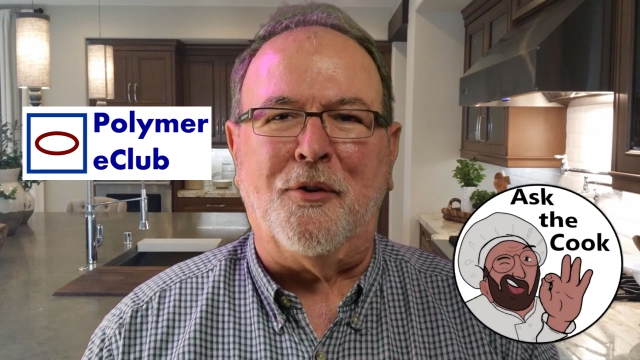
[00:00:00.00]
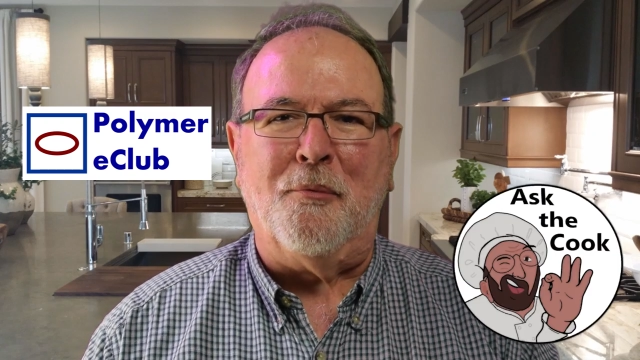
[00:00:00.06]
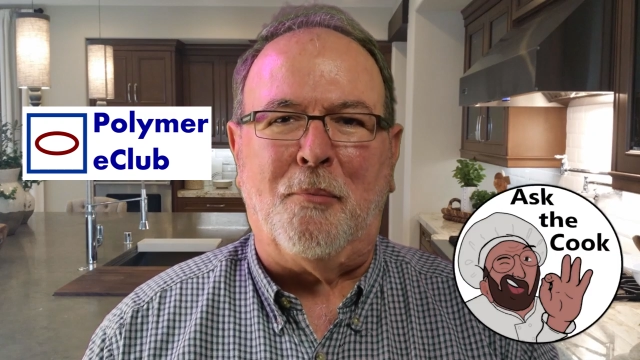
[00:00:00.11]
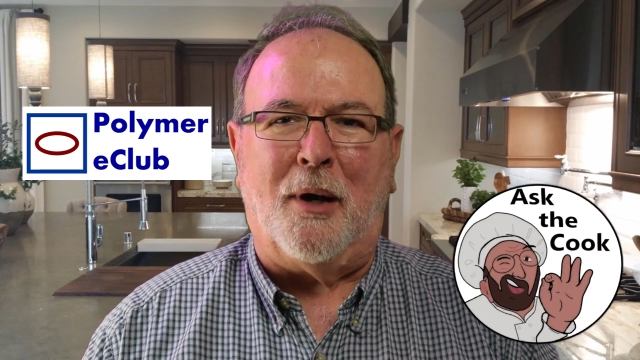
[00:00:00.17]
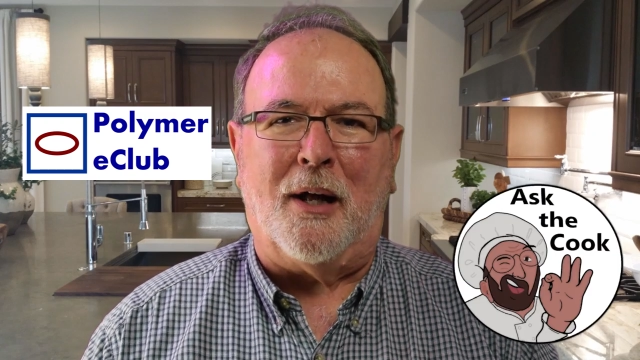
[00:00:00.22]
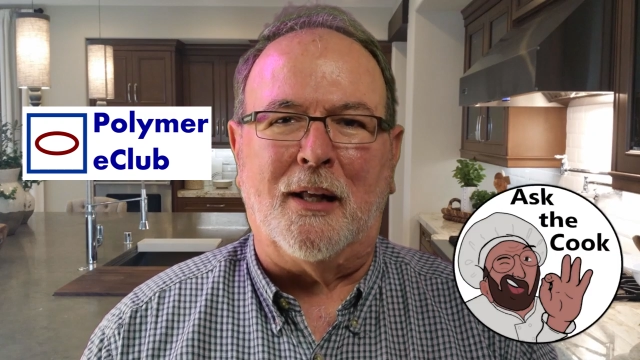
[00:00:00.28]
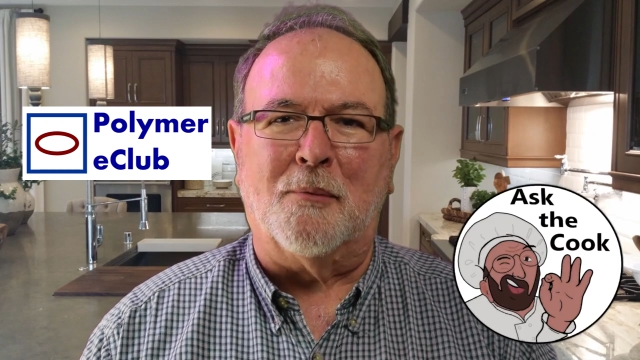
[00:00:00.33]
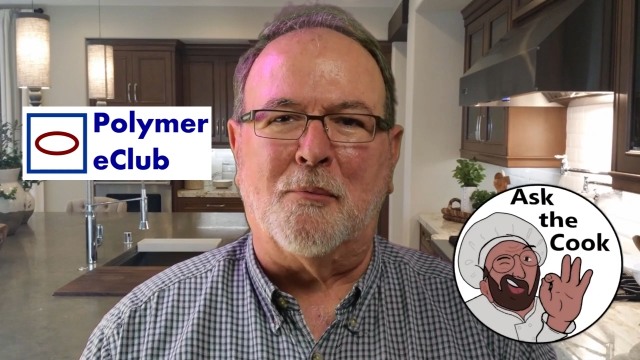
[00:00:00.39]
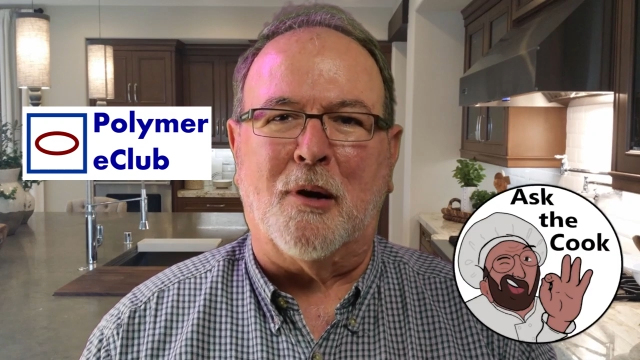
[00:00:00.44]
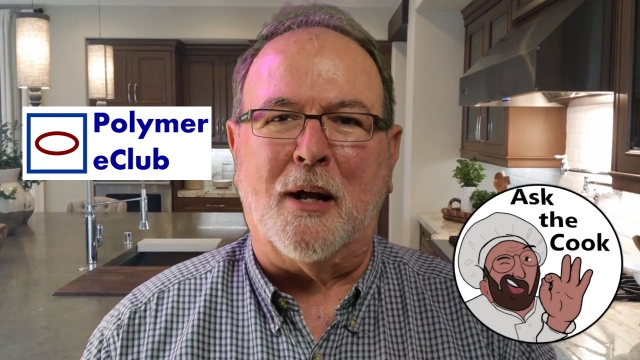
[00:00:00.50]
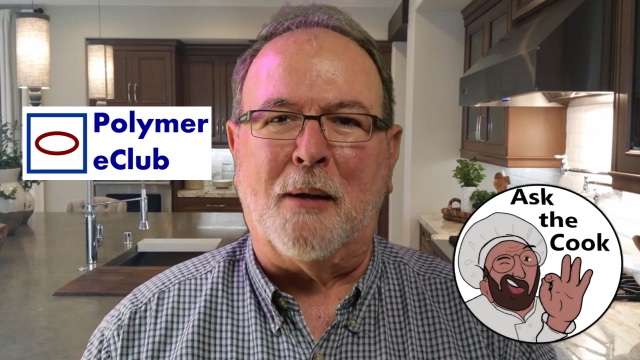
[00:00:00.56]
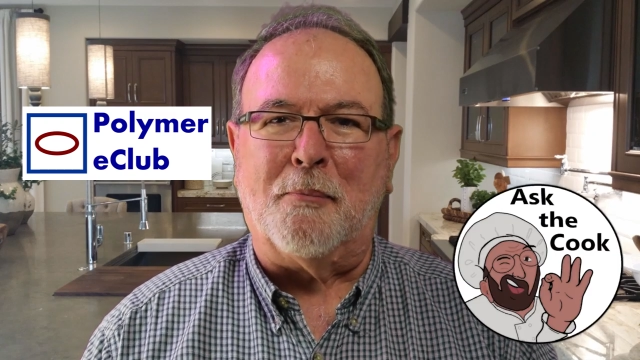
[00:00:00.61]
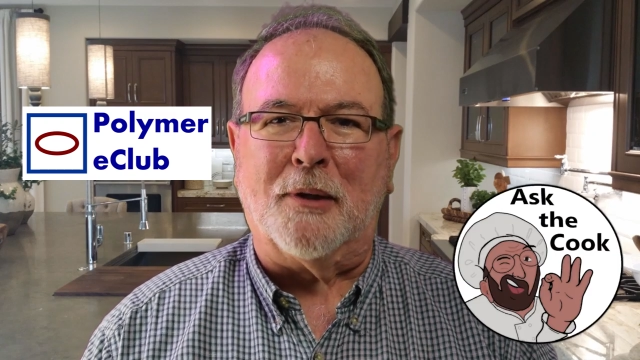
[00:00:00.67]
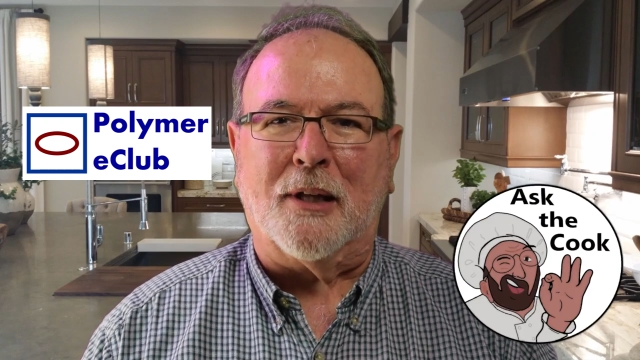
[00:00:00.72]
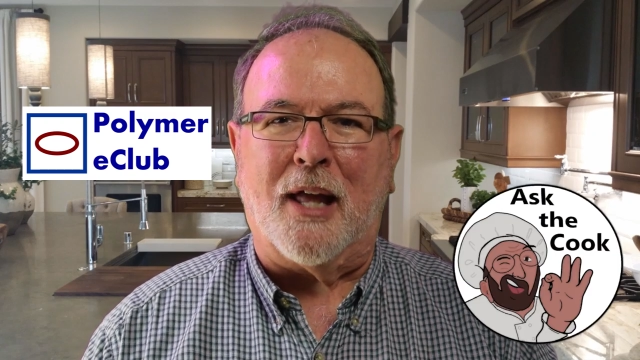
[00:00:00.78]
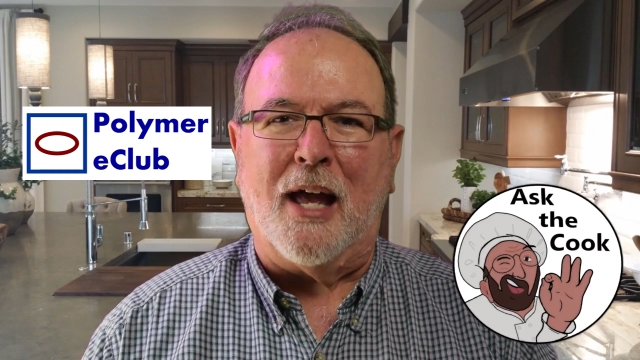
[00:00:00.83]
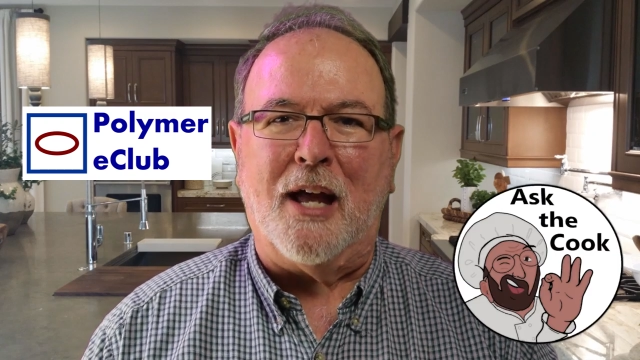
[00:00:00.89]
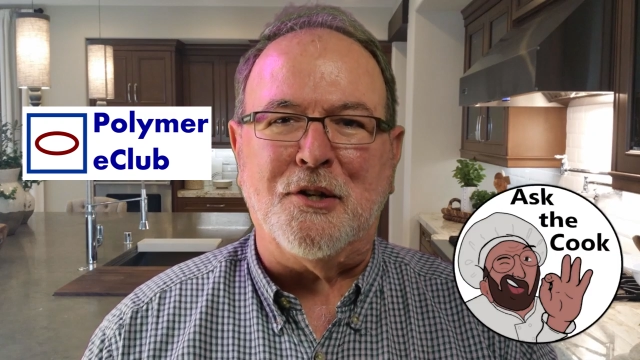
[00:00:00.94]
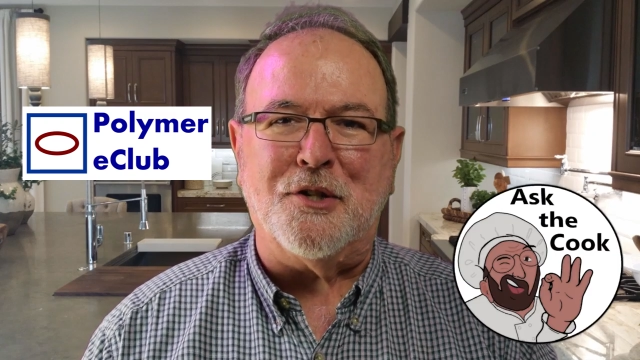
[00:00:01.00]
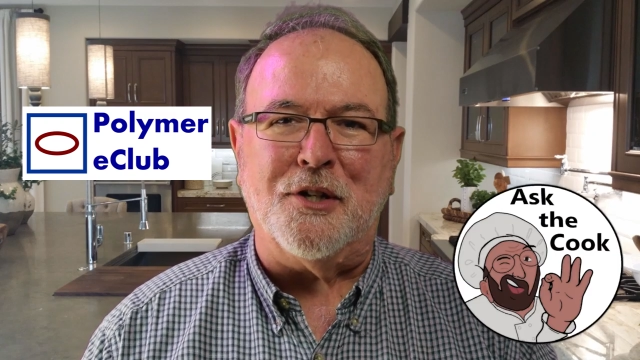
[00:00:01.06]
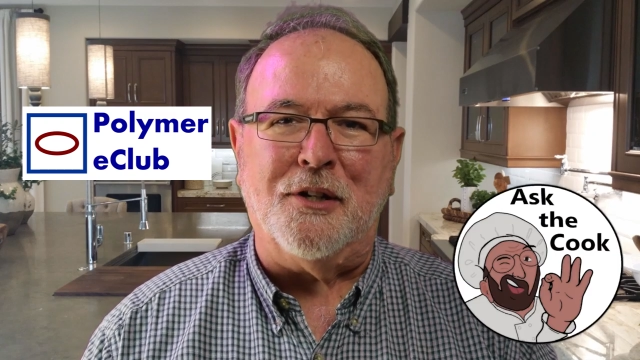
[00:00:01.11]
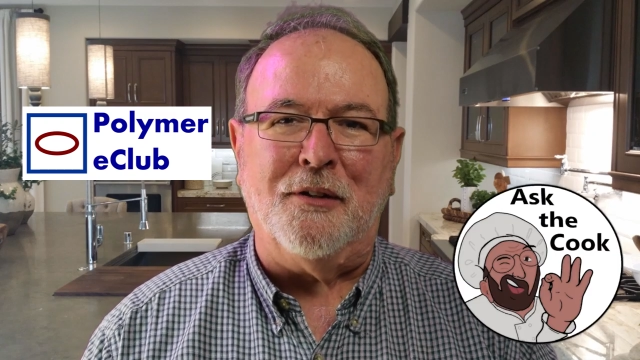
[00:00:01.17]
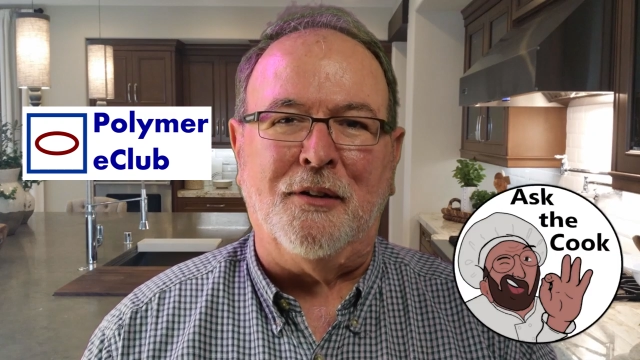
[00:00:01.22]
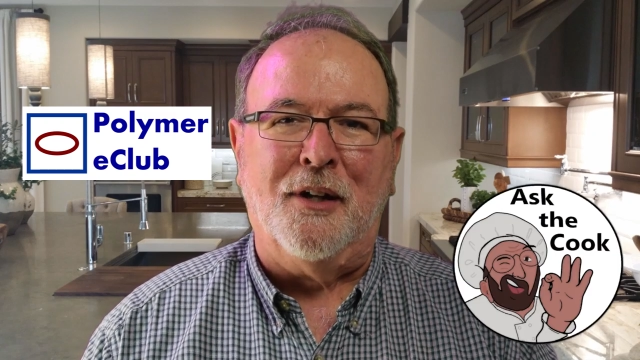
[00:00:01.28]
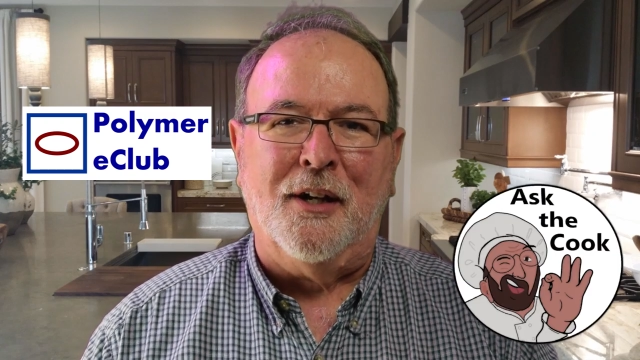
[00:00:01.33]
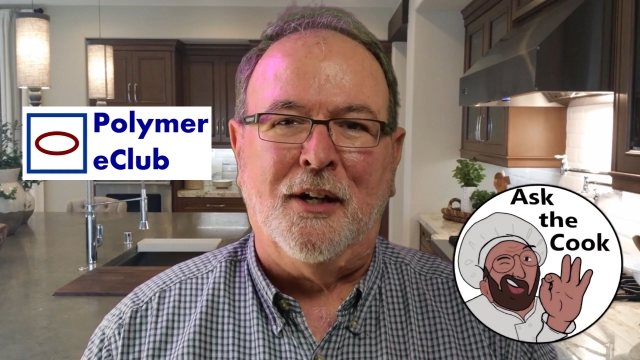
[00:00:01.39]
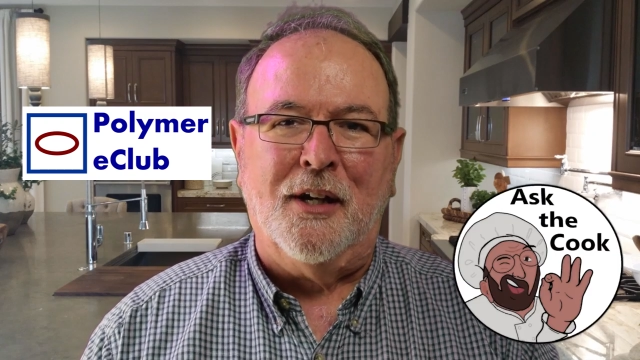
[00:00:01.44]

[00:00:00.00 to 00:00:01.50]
and polymer application